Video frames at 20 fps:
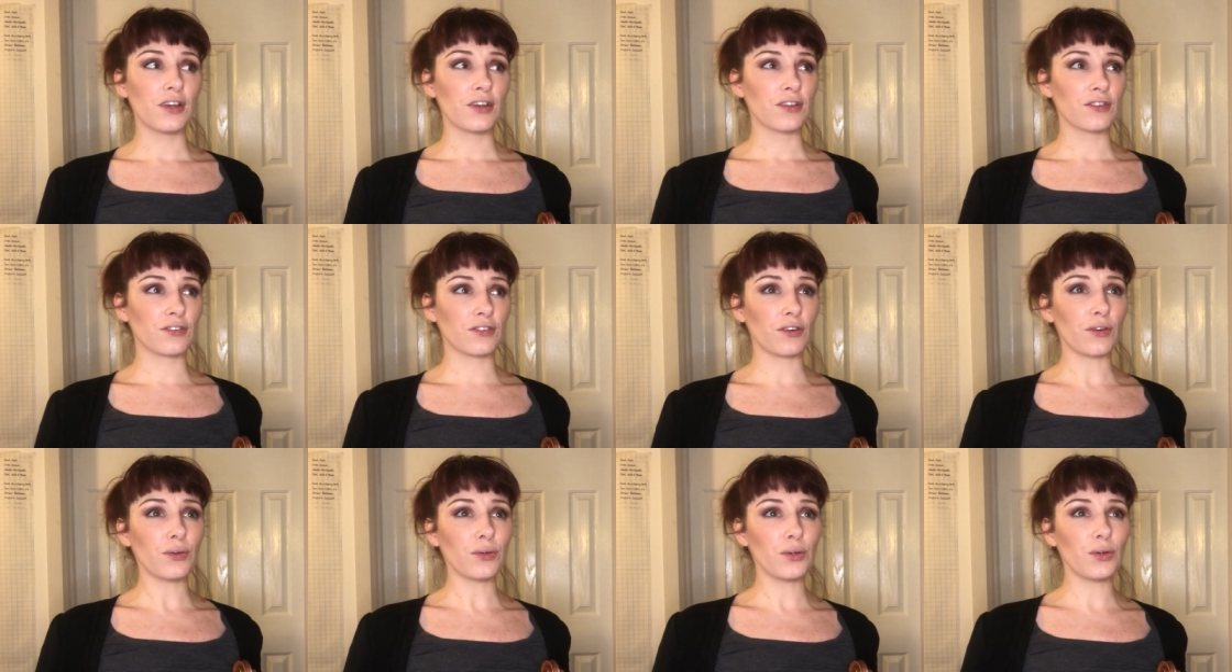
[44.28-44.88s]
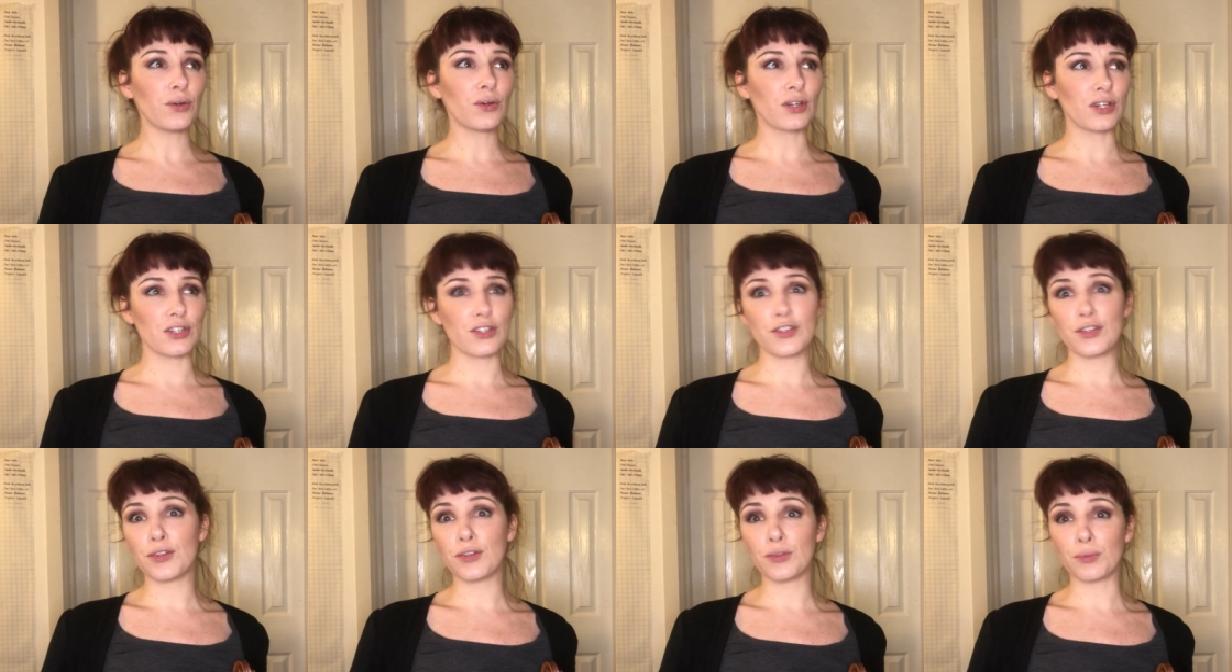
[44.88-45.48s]
so you can
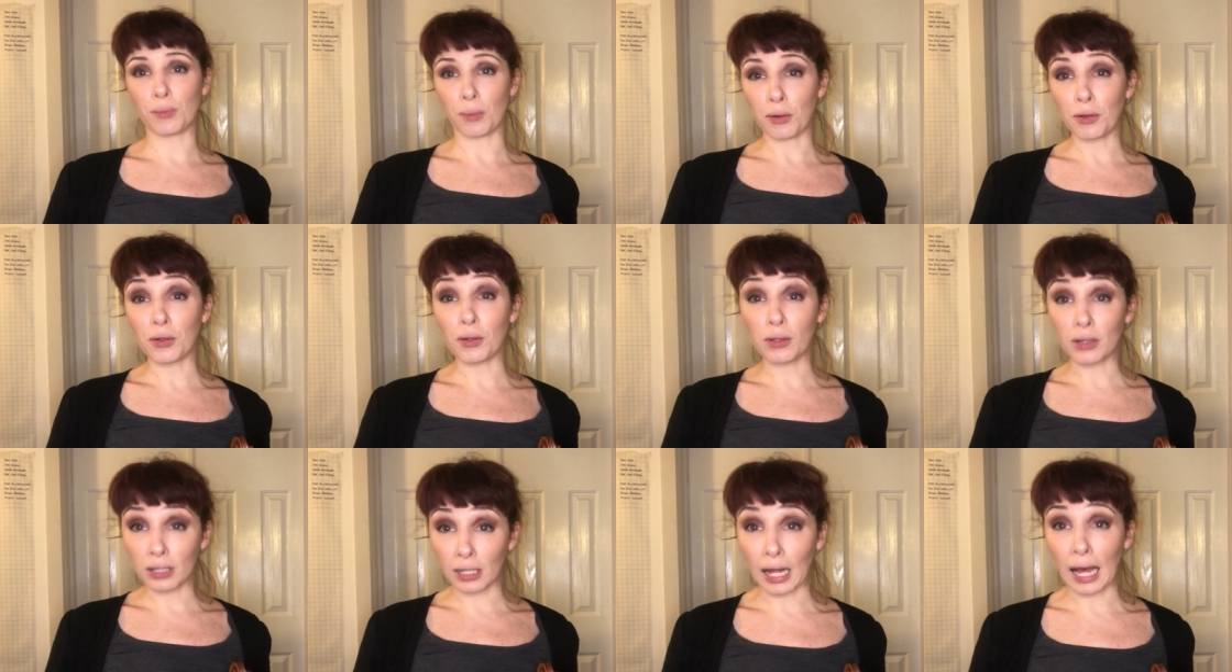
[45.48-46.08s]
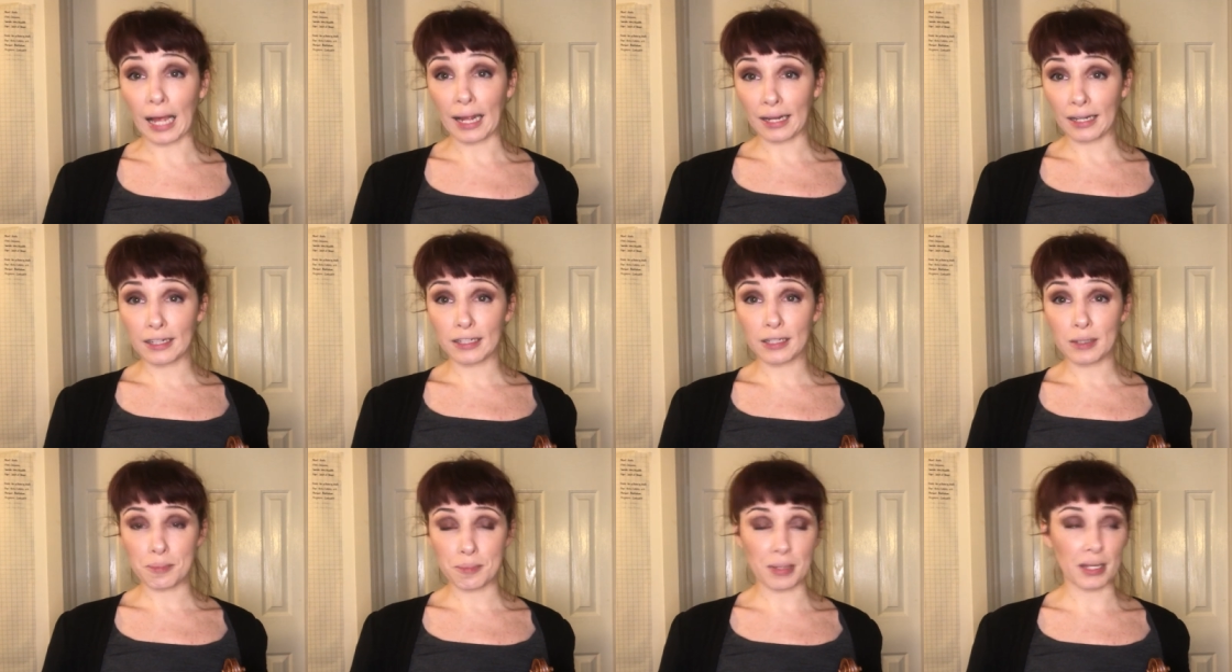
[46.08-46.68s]
choose what you like,
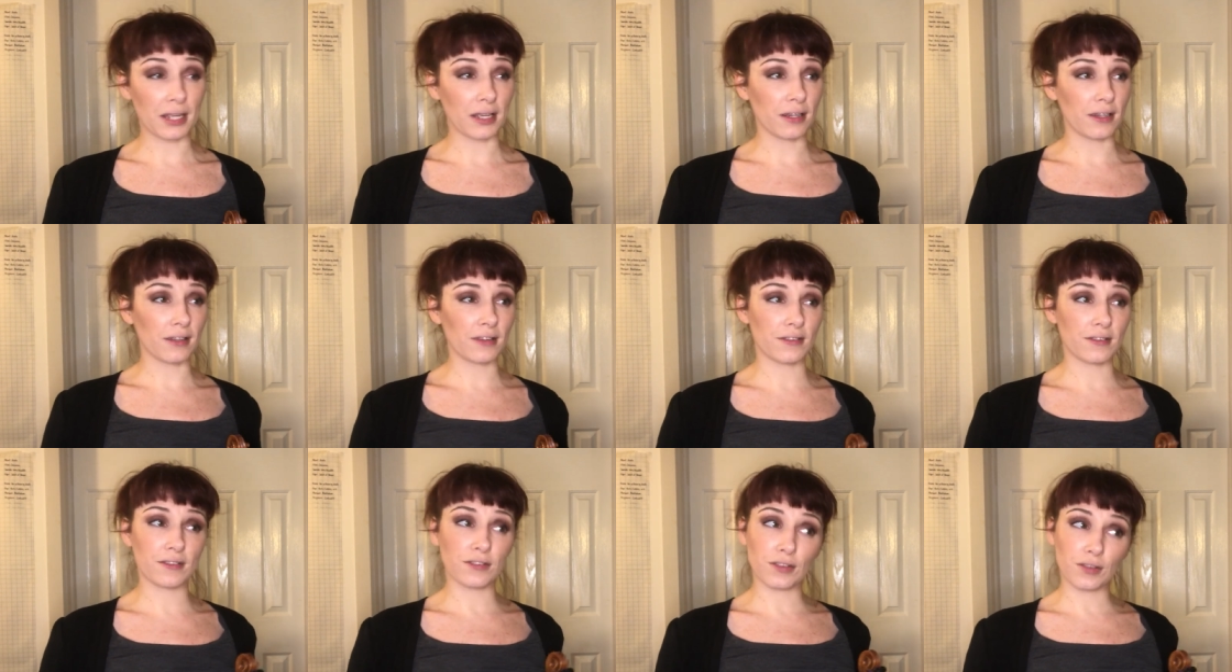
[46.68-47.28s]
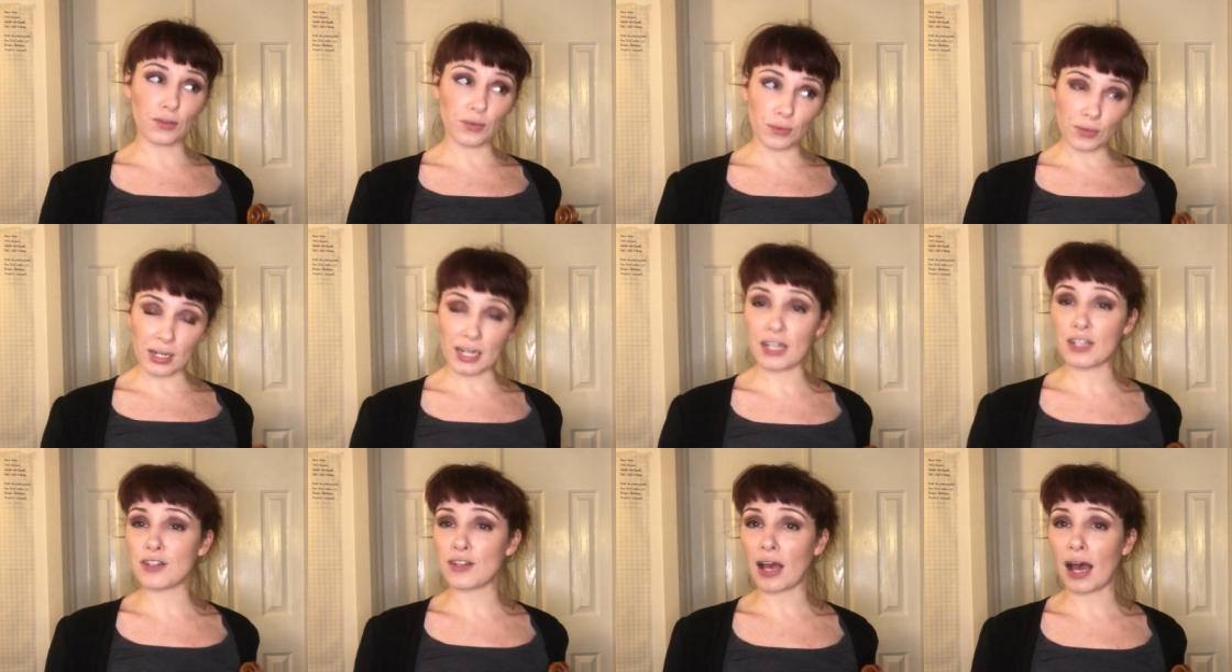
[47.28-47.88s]
because you
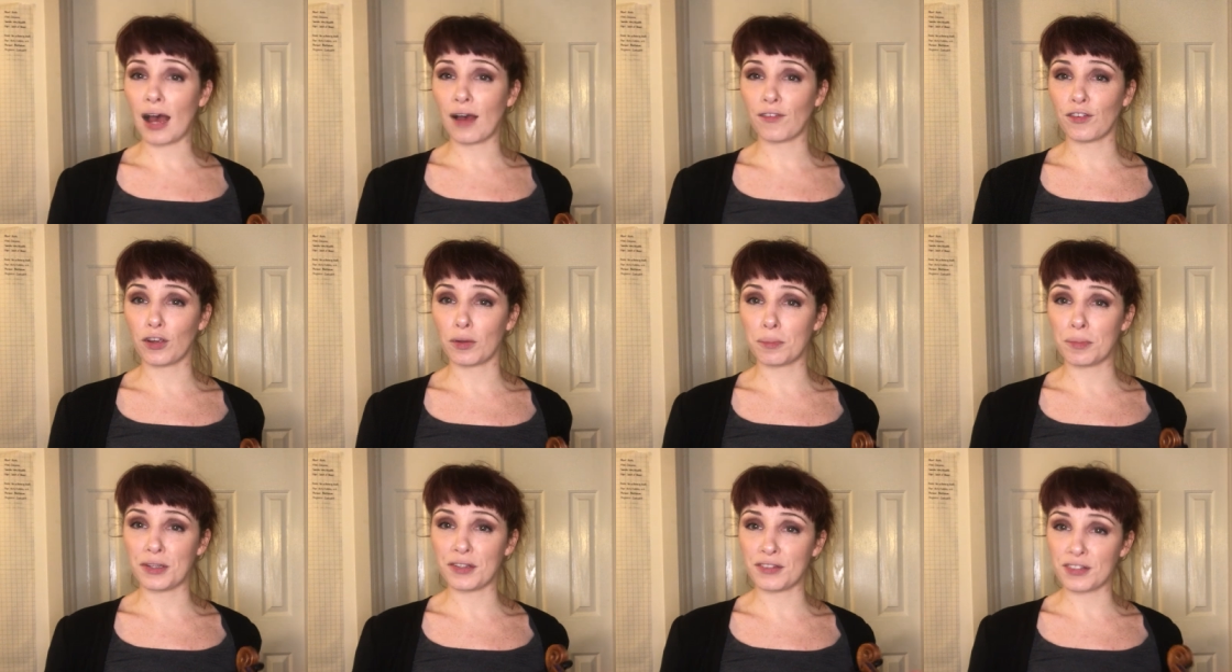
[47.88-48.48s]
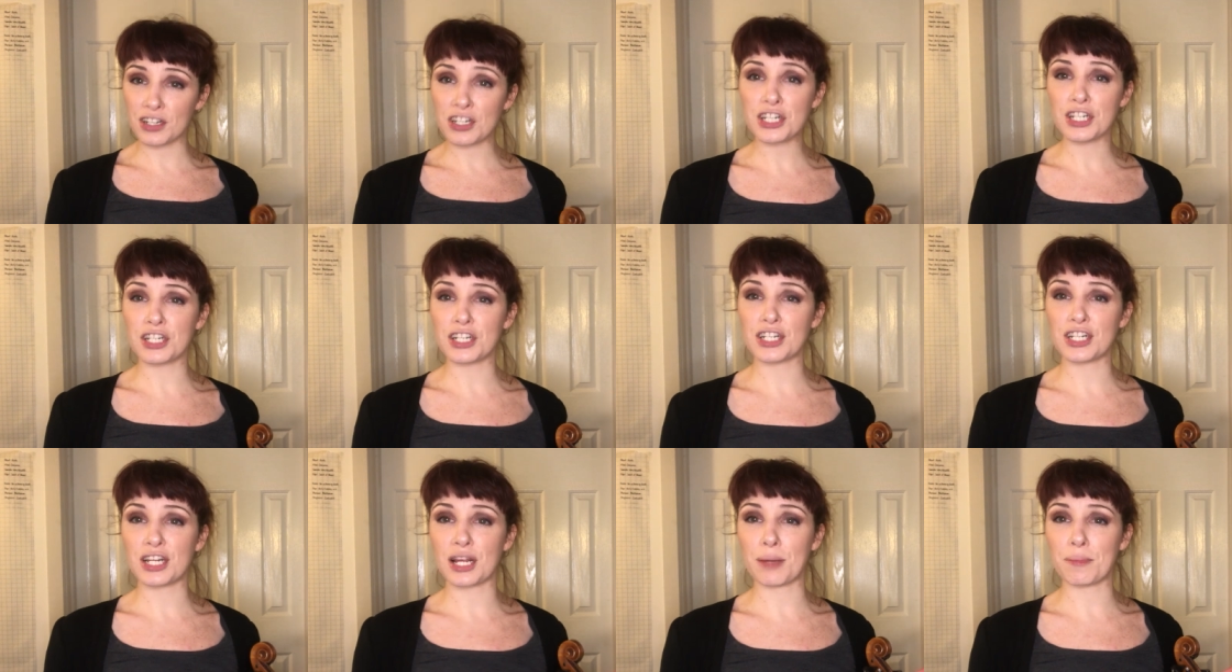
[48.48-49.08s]
need to have your
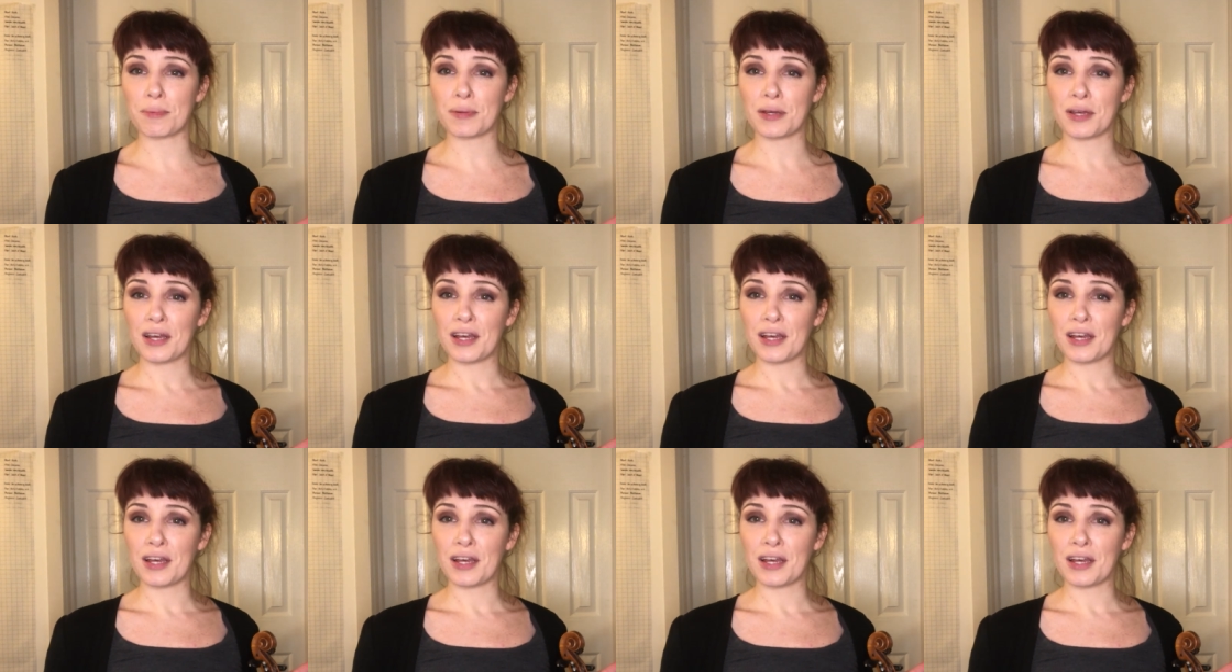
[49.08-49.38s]
musicianship